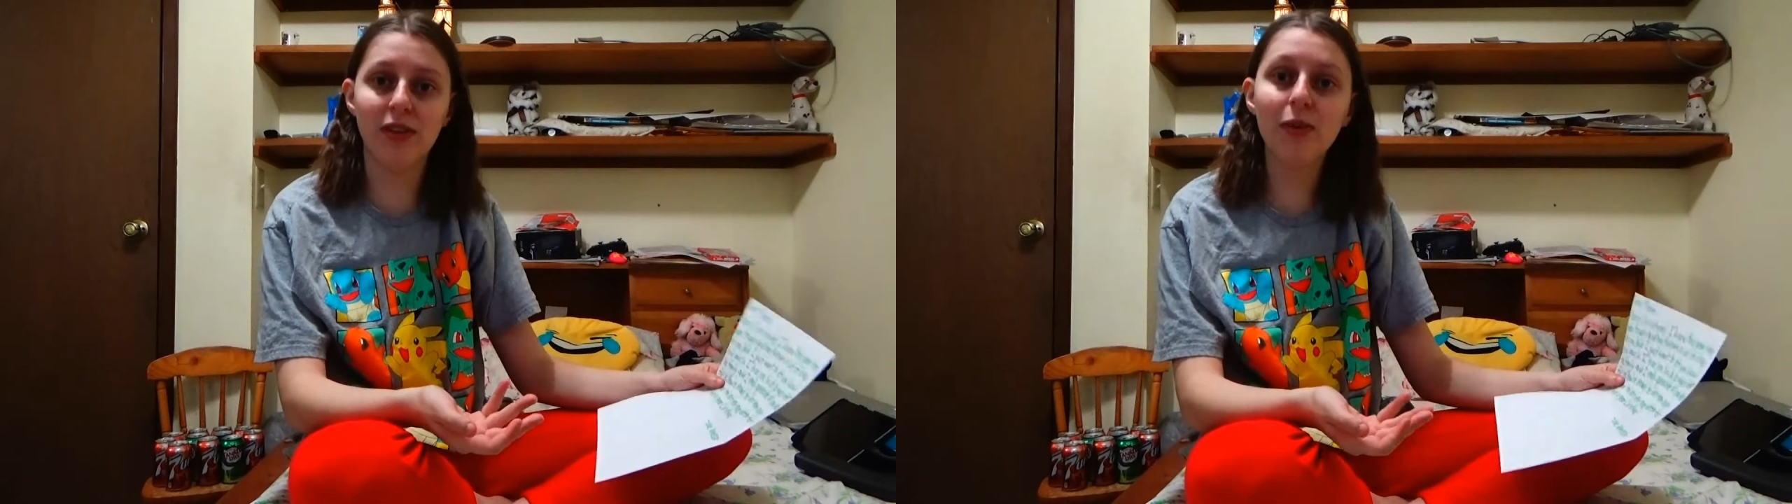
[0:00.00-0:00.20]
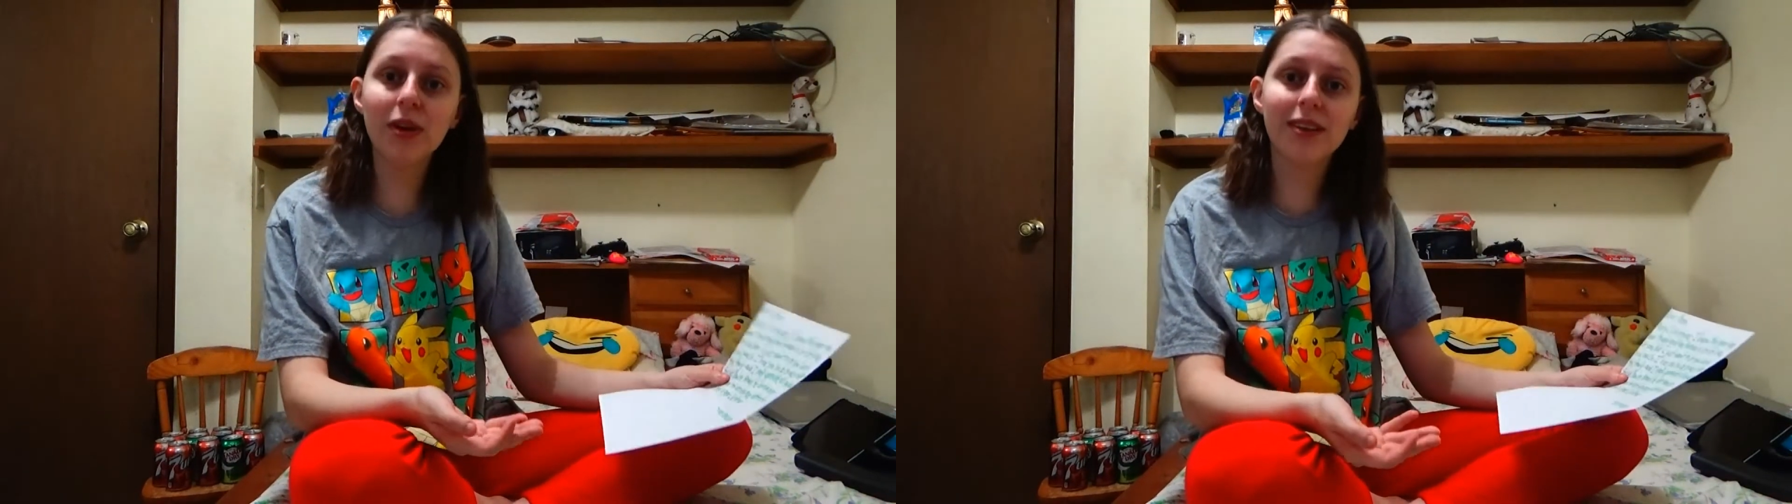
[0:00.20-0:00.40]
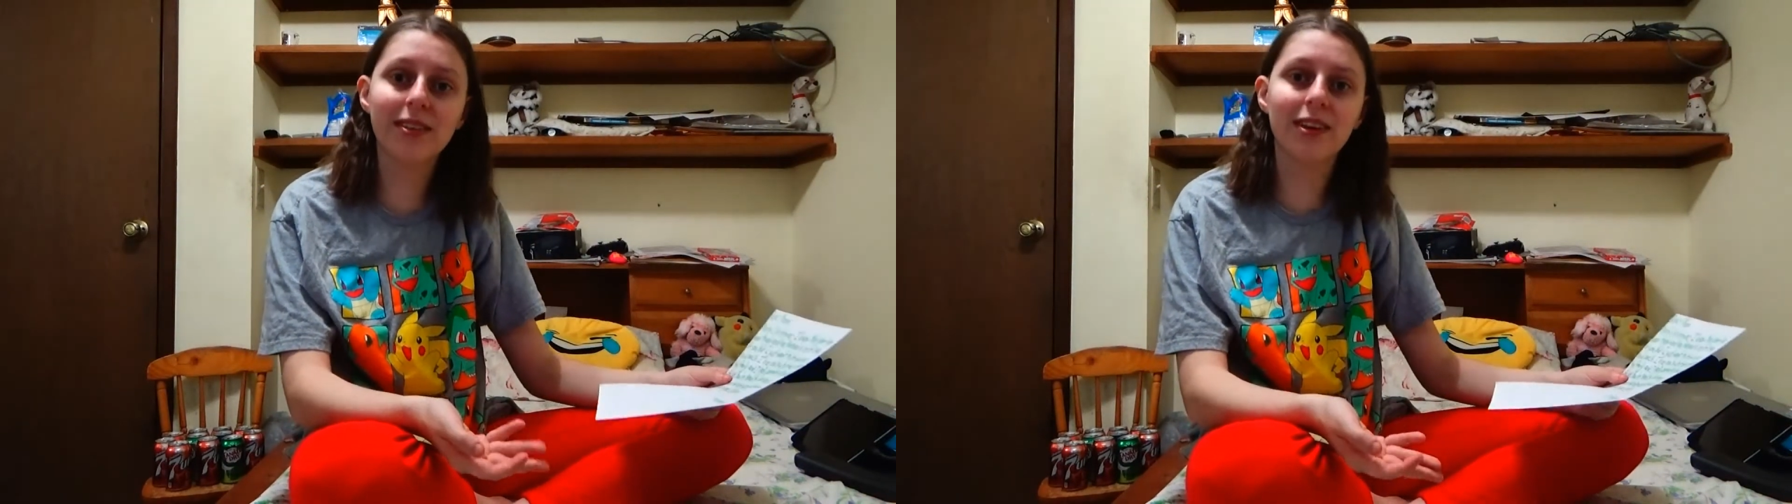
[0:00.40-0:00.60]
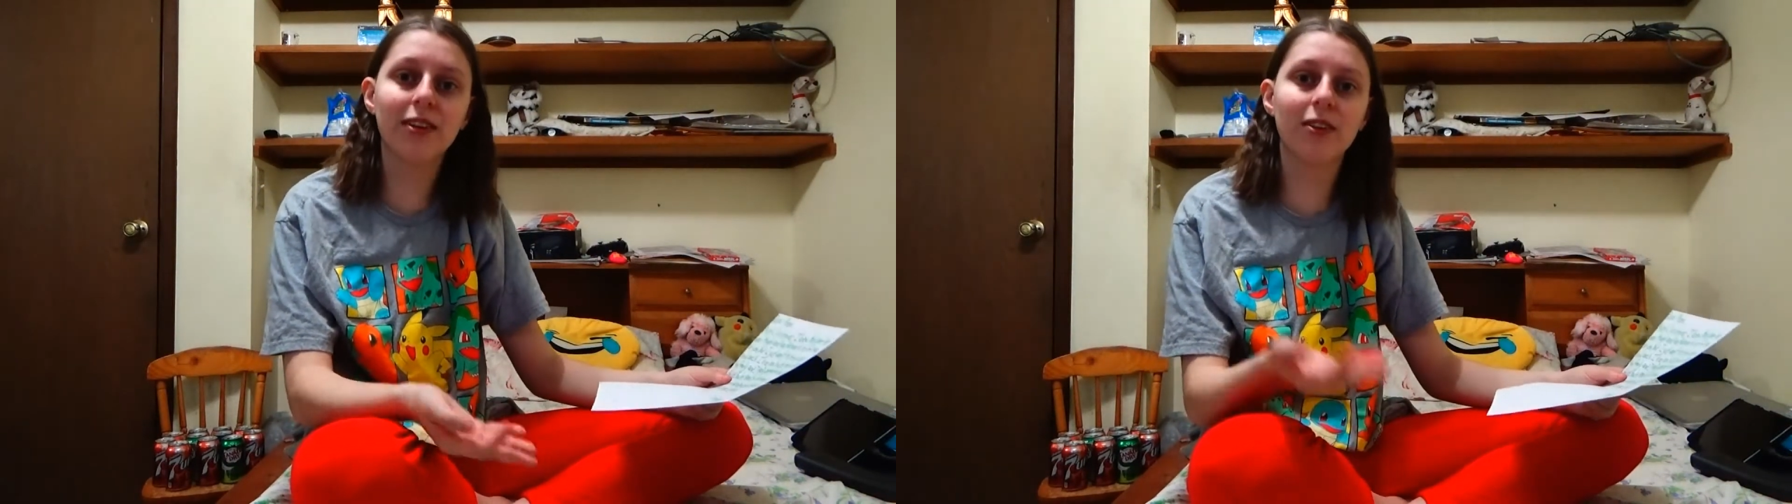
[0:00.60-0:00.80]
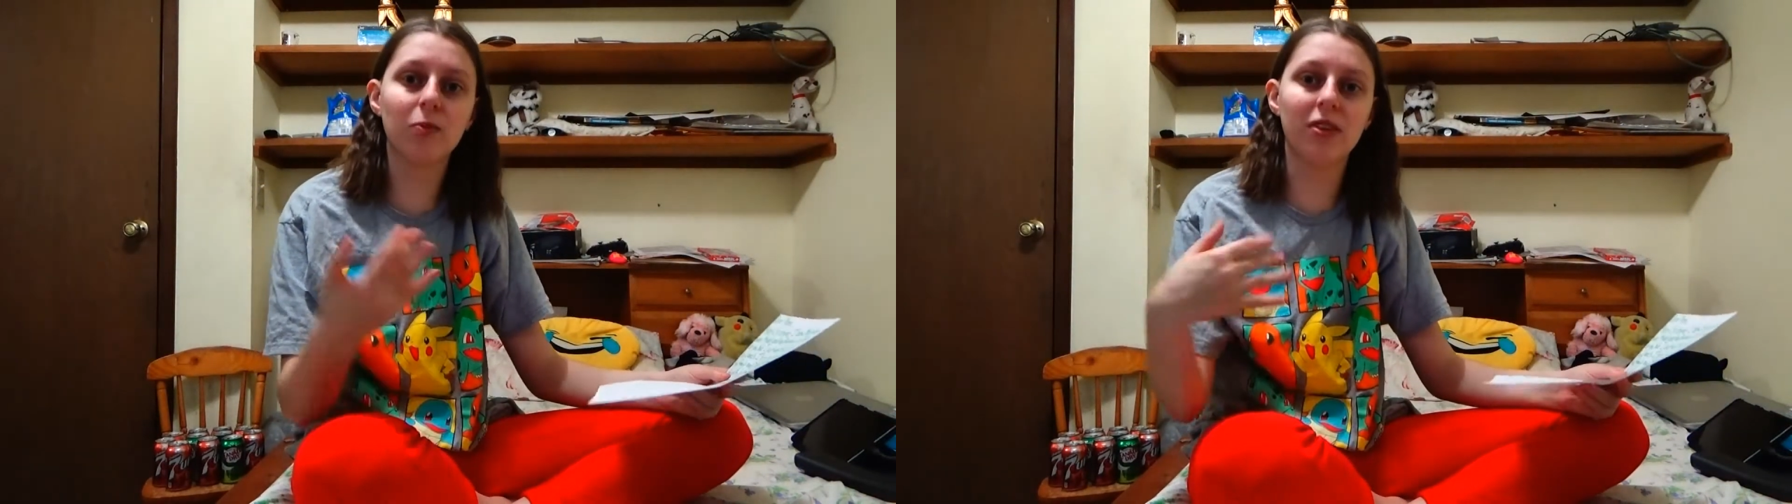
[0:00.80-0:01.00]
You want to see
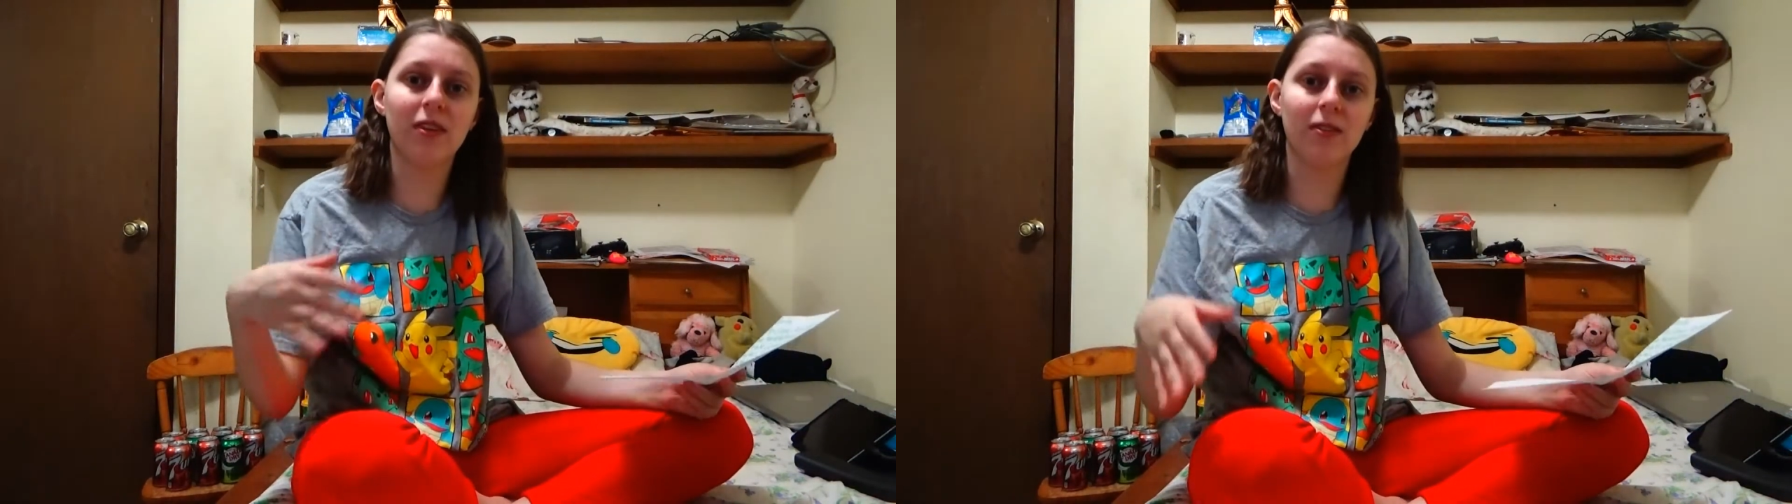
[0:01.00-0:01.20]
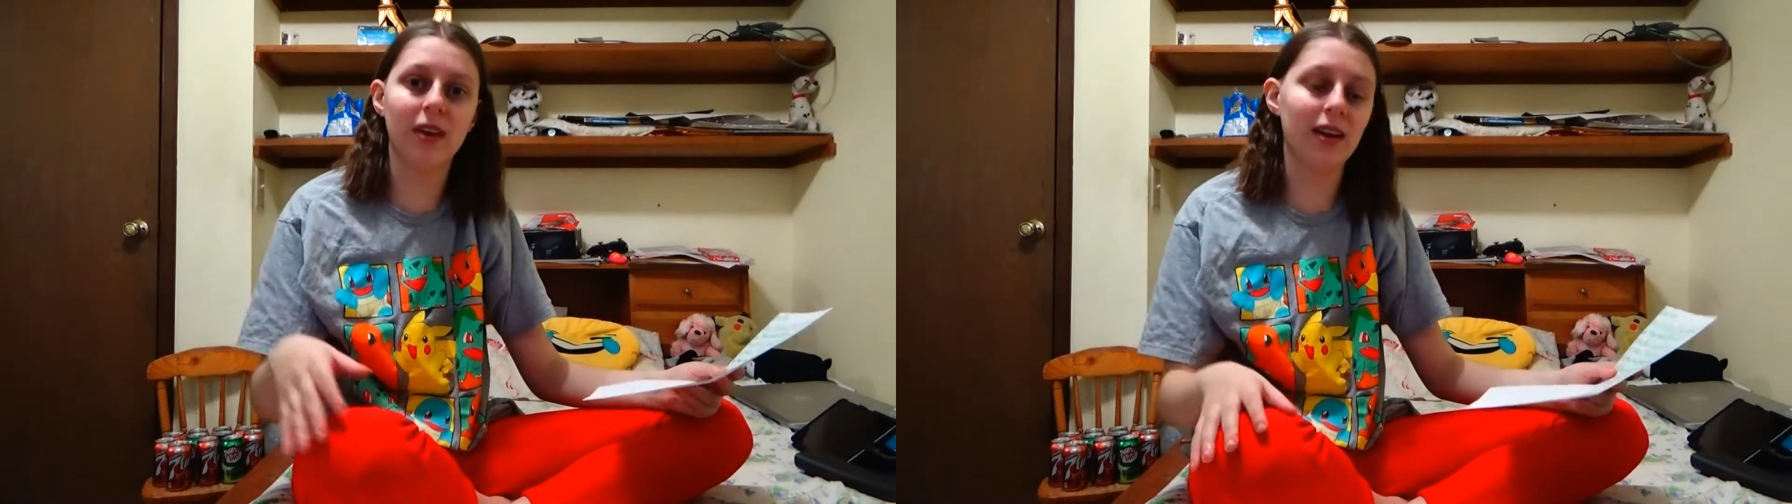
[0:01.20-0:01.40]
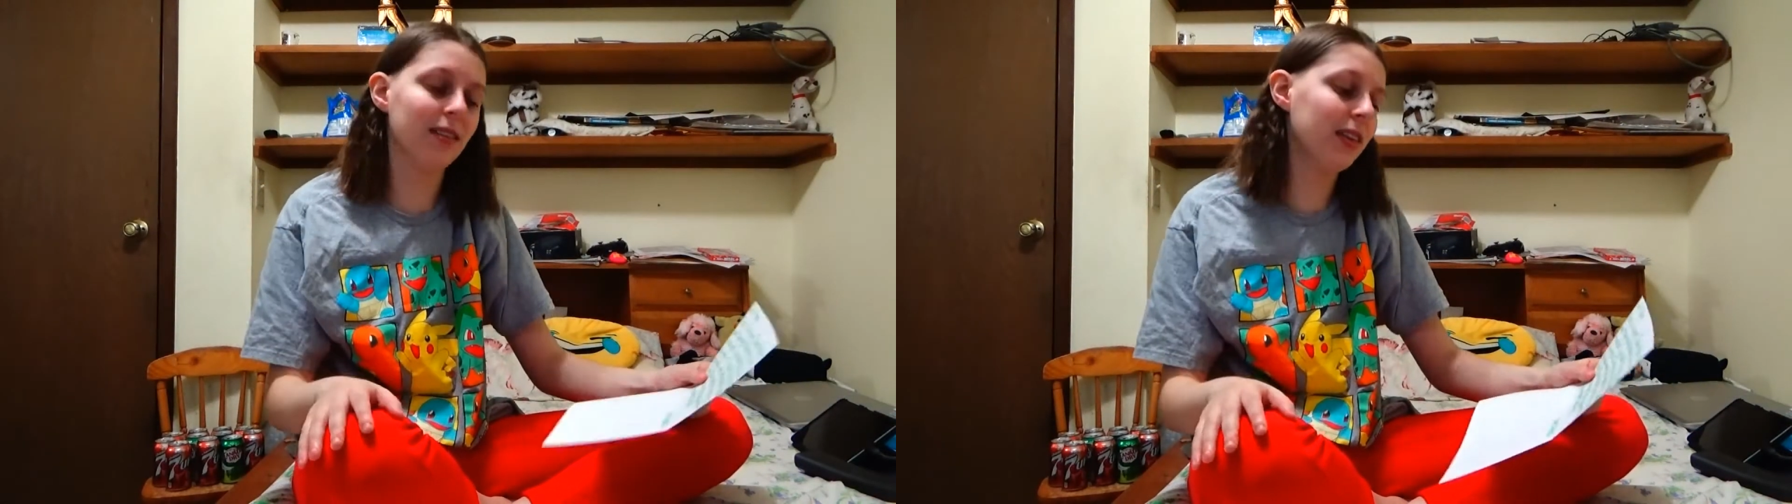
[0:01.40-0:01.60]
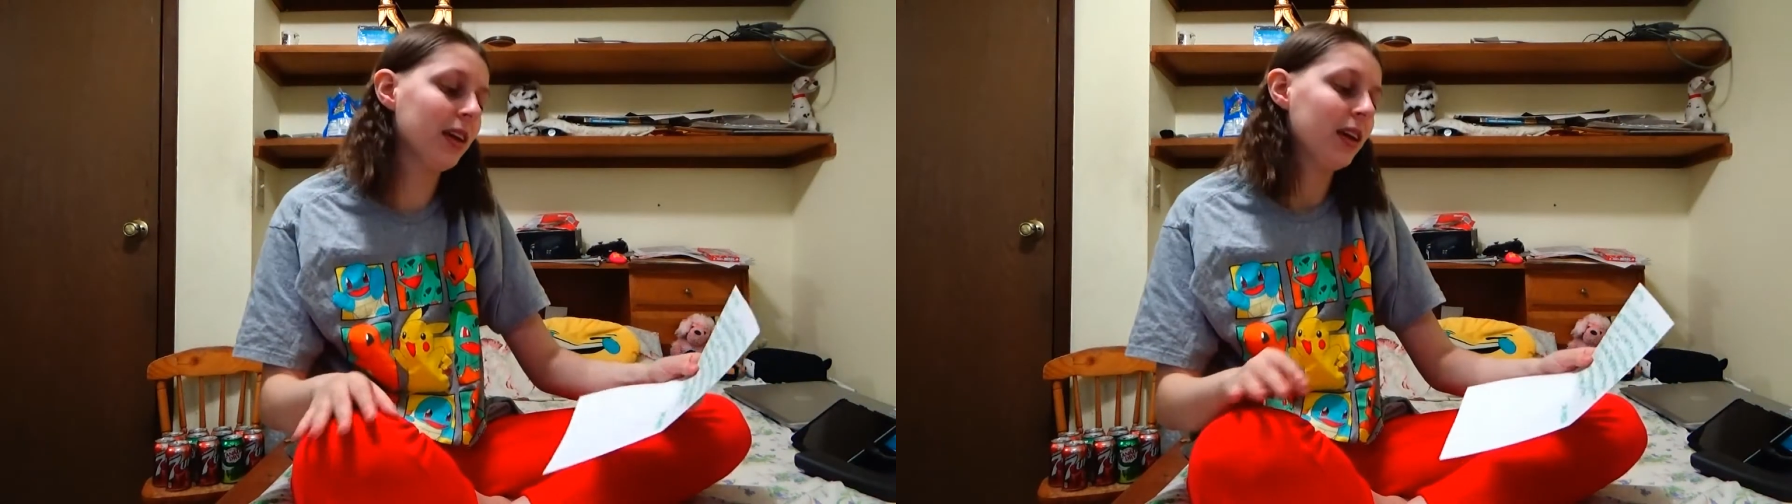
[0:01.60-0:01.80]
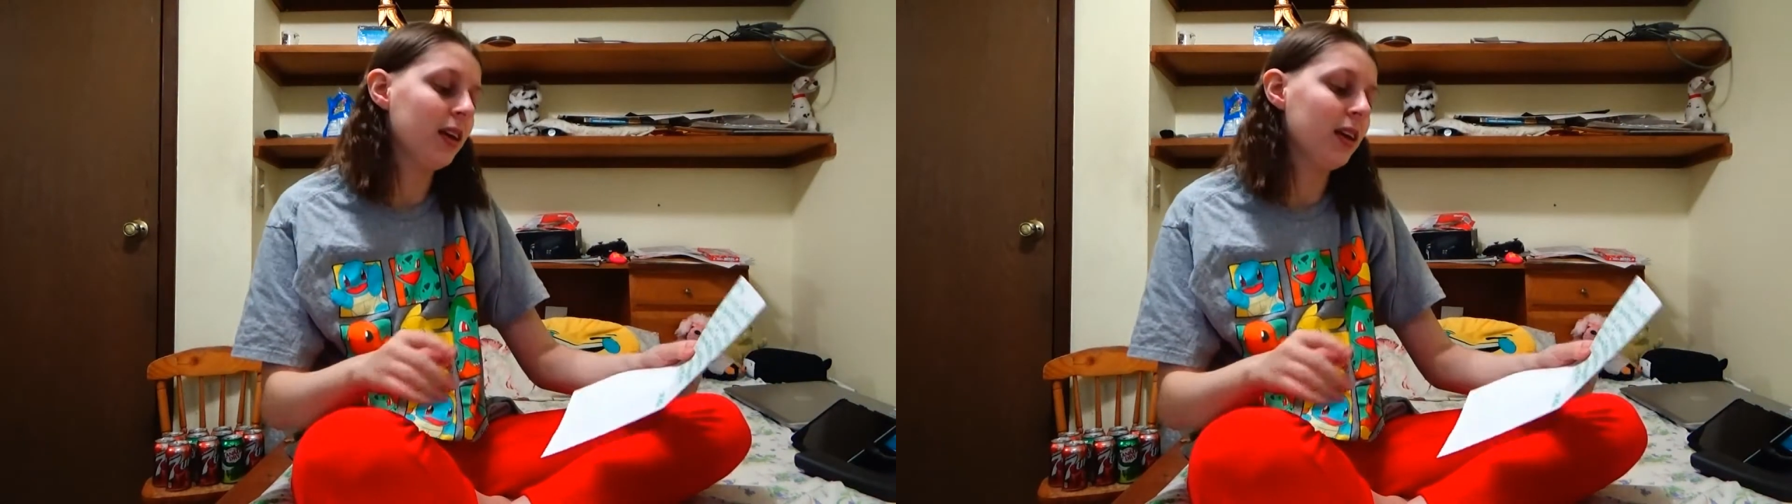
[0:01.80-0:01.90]
Christmassy things, and